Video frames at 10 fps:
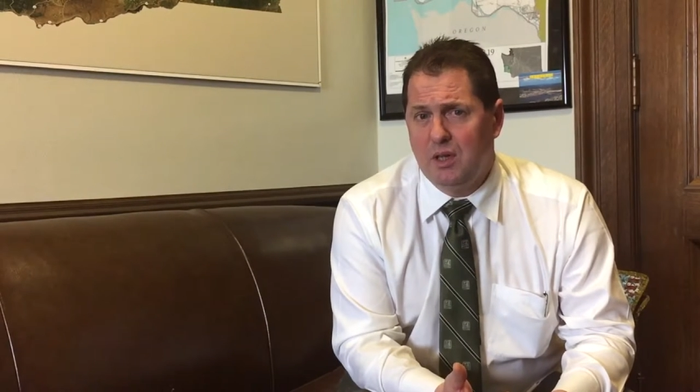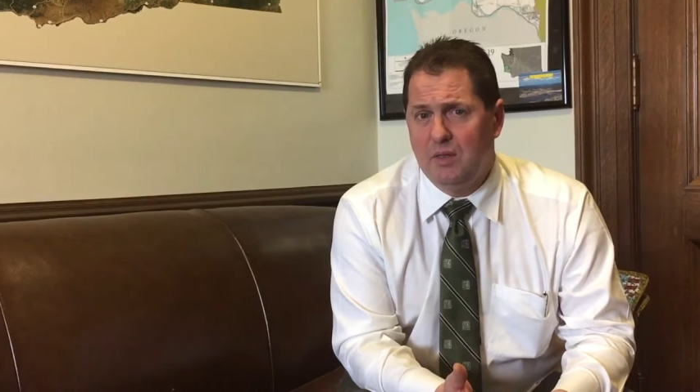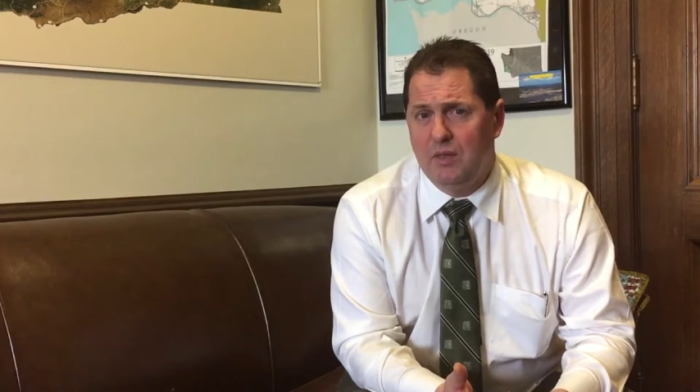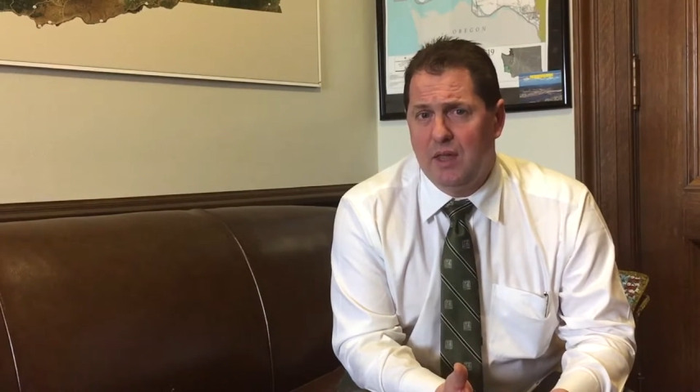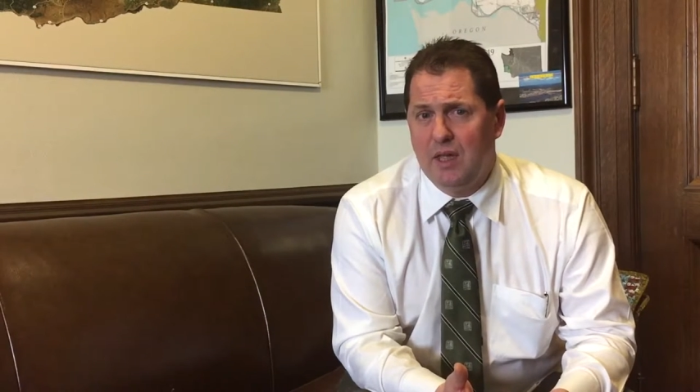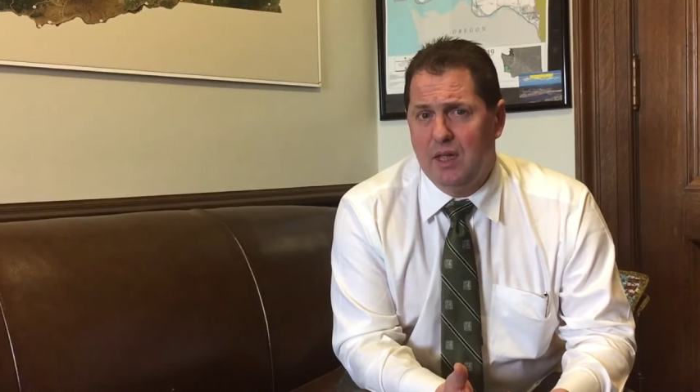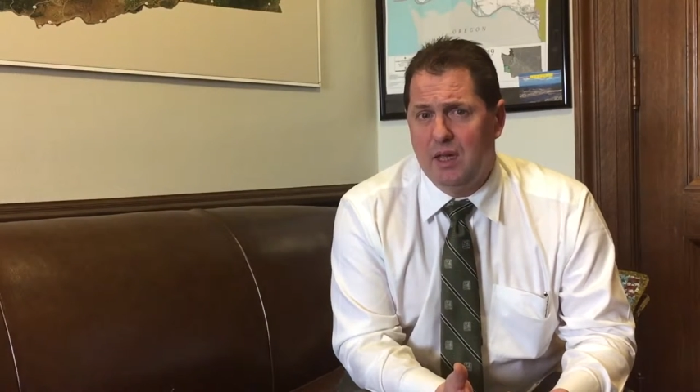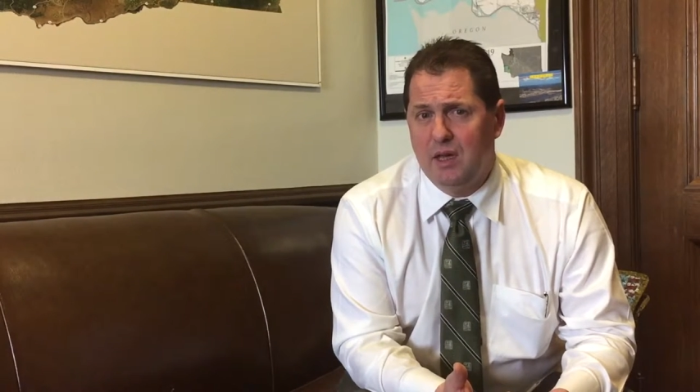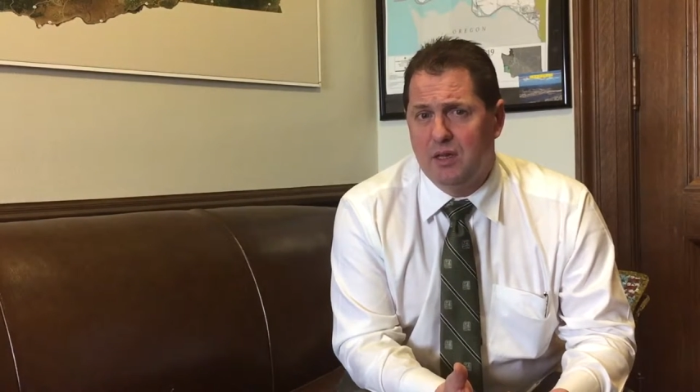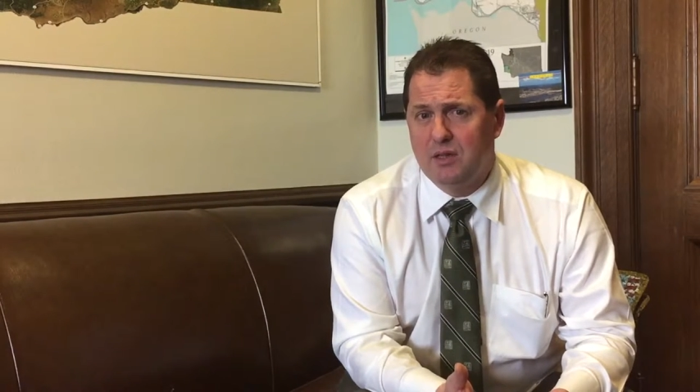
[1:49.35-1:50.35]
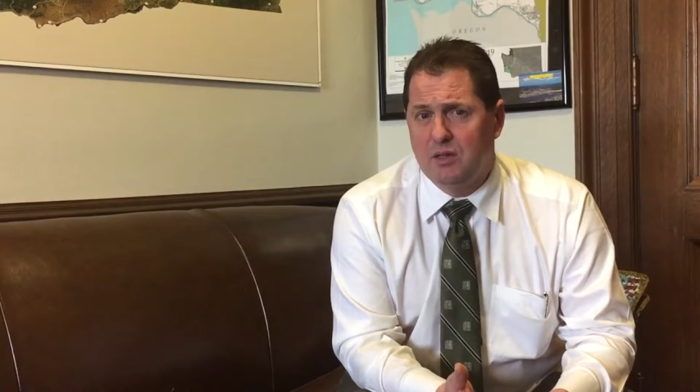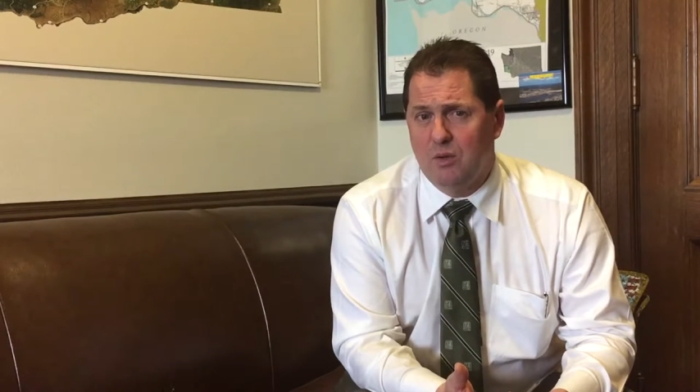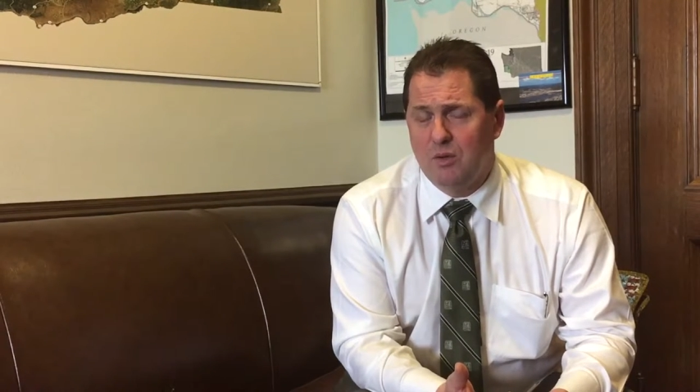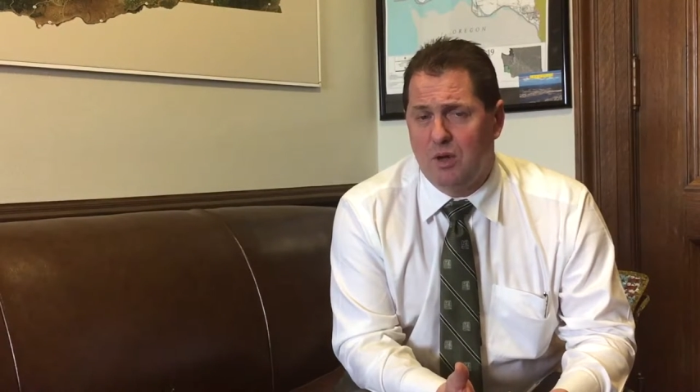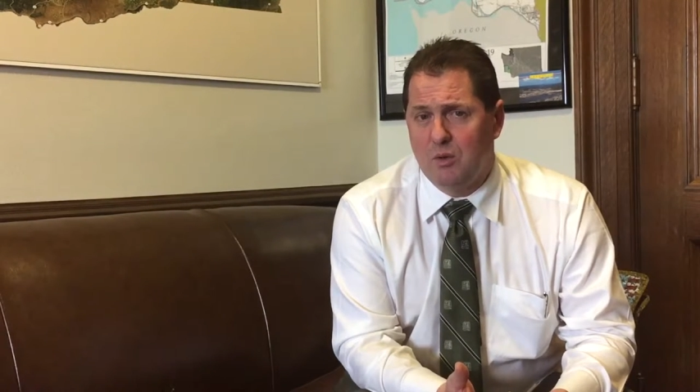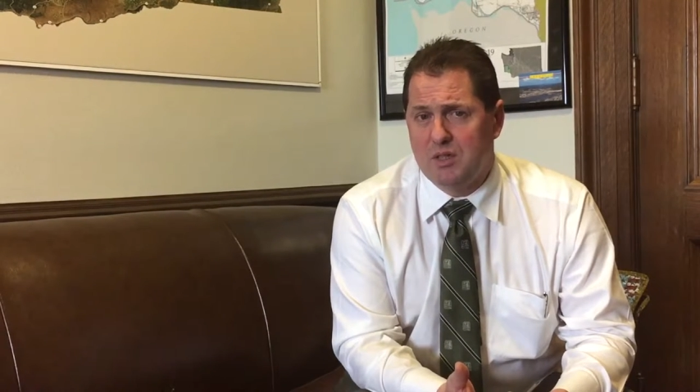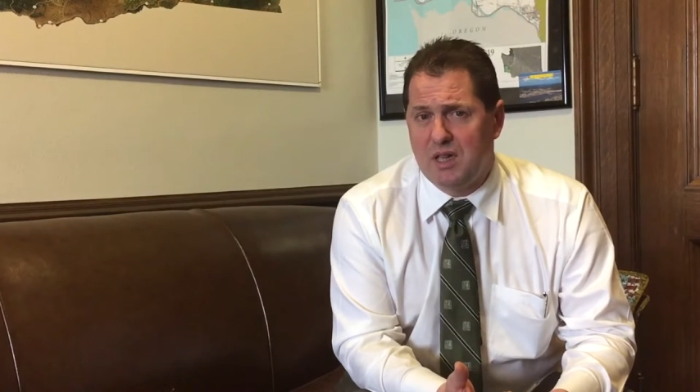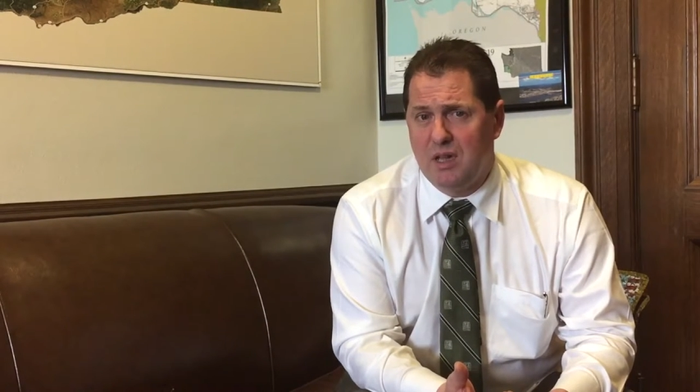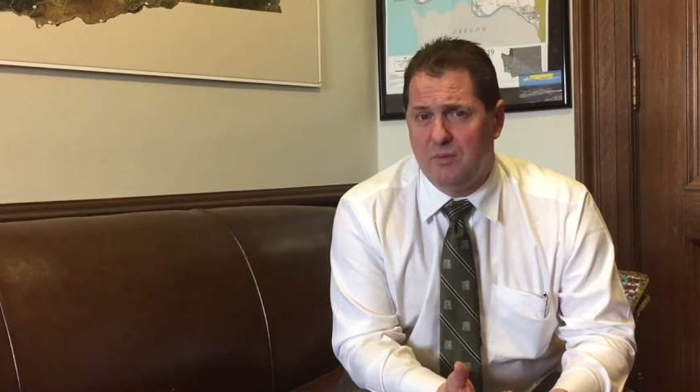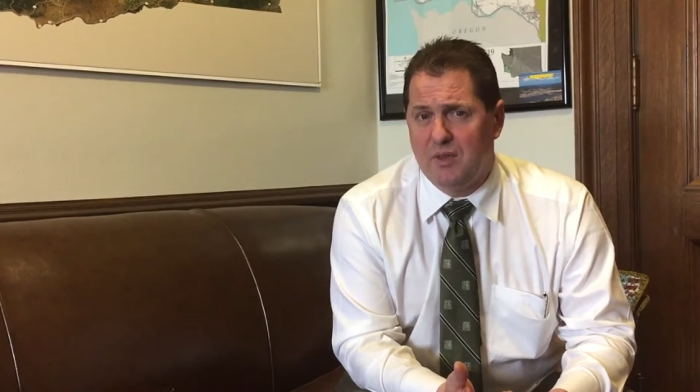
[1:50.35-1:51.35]
They uh, don't always
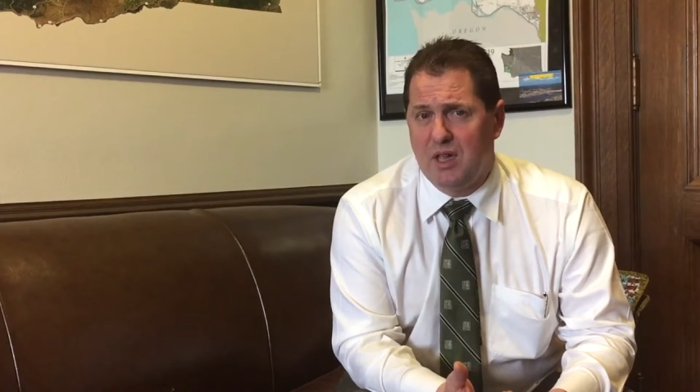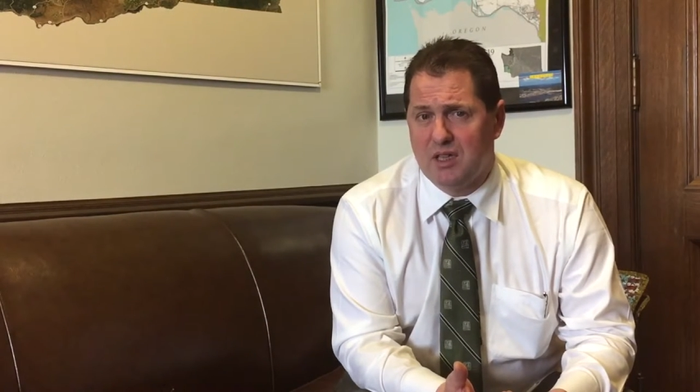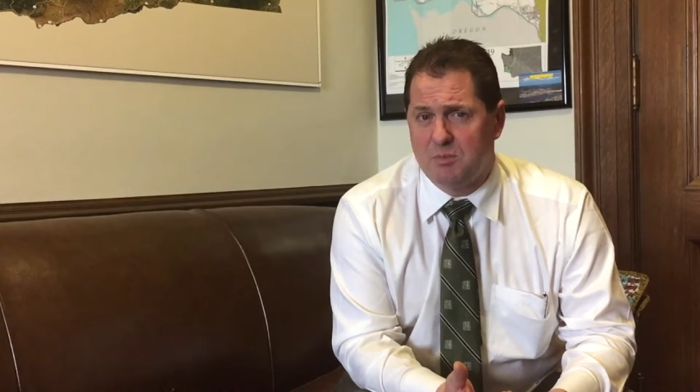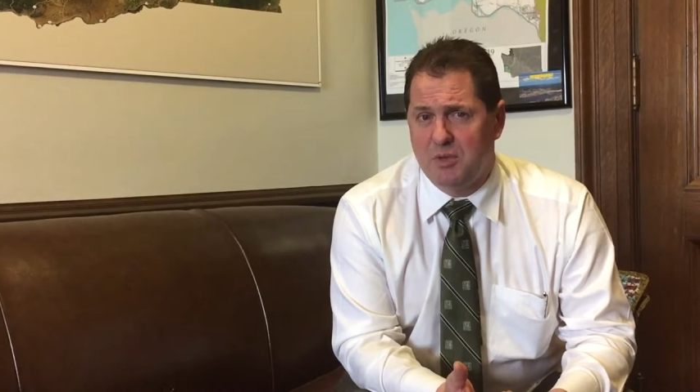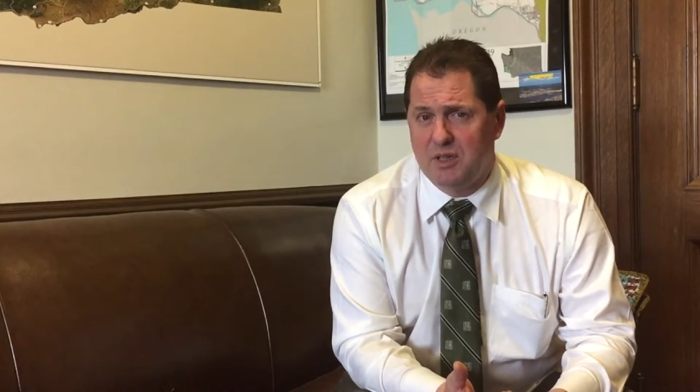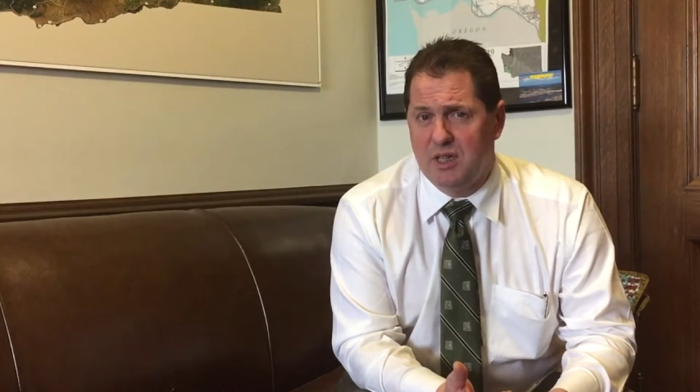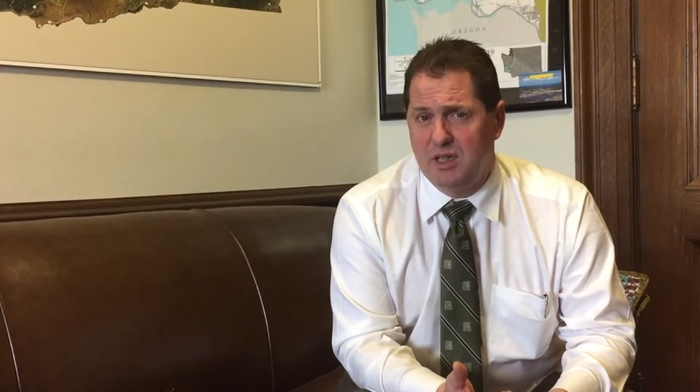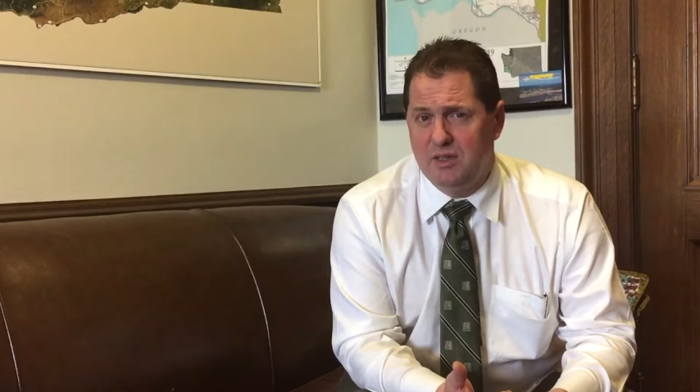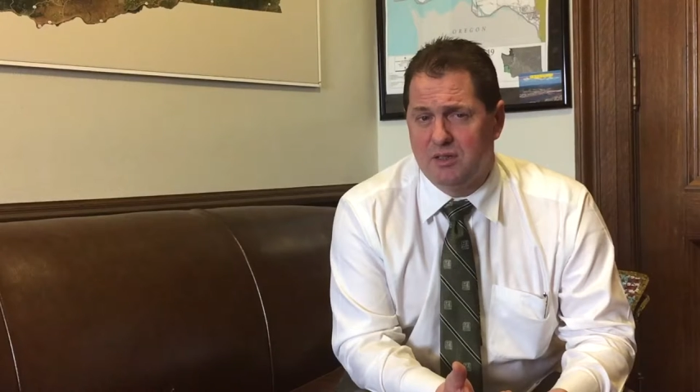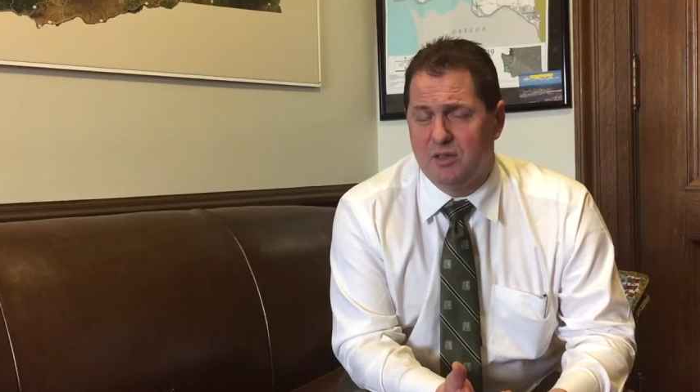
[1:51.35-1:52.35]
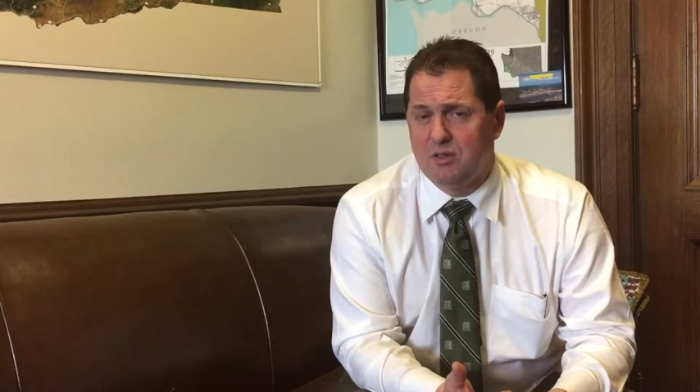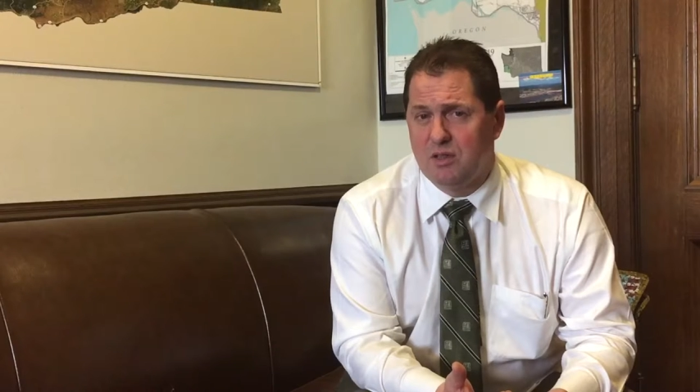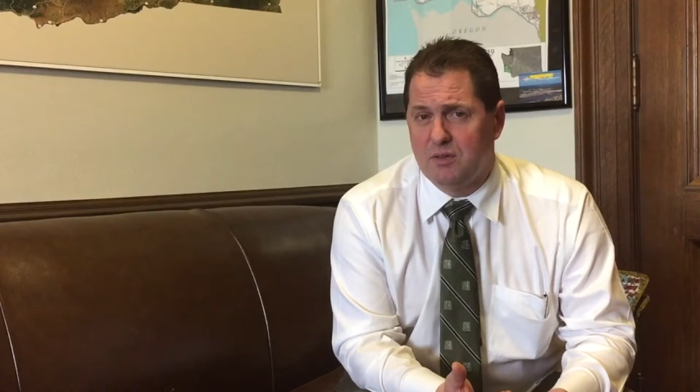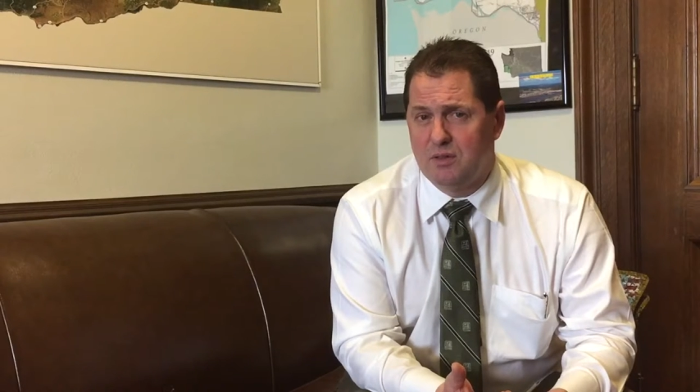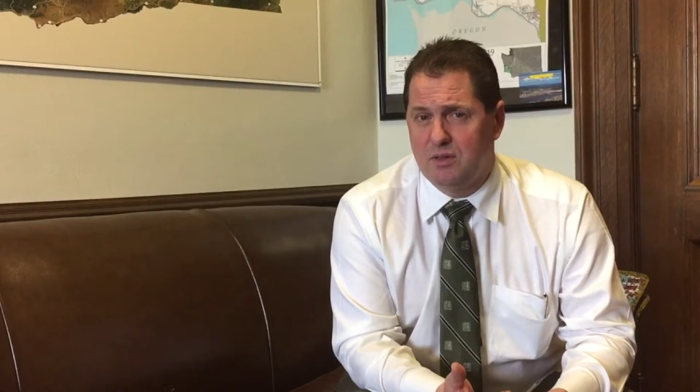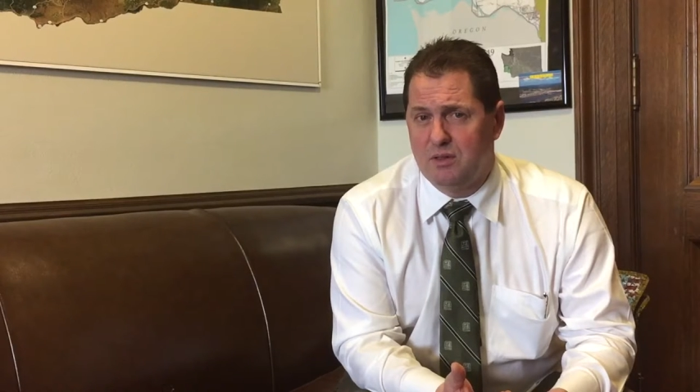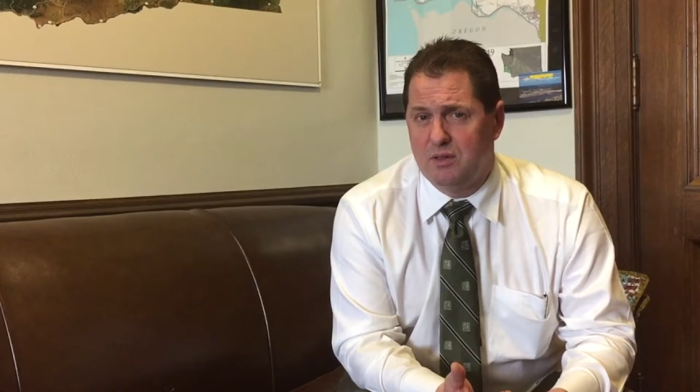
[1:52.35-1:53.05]
have the expertise to, to